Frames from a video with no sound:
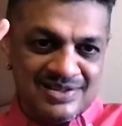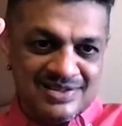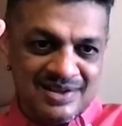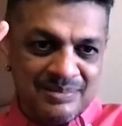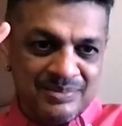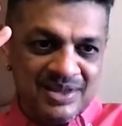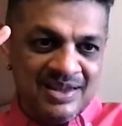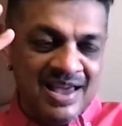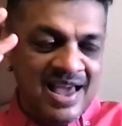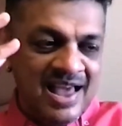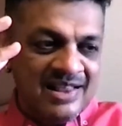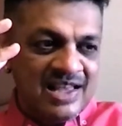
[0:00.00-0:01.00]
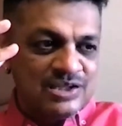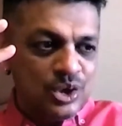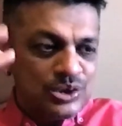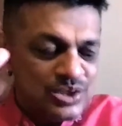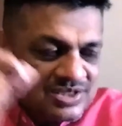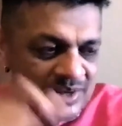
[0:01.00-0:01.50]
I think there's
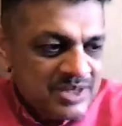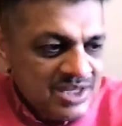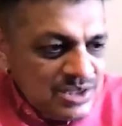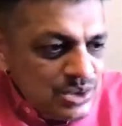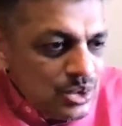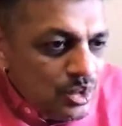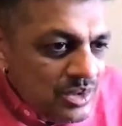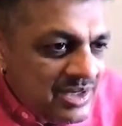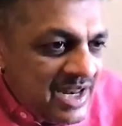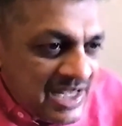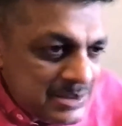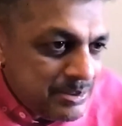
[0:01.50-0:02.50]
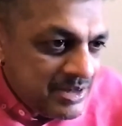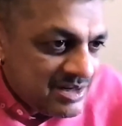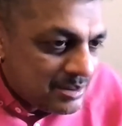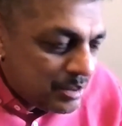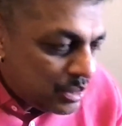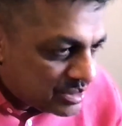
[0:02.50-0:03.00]
also something so desperate
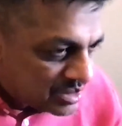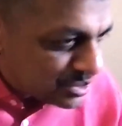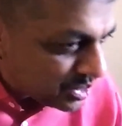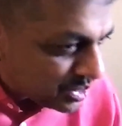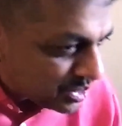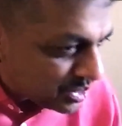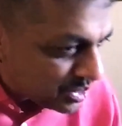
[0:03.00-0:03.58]
about a drawing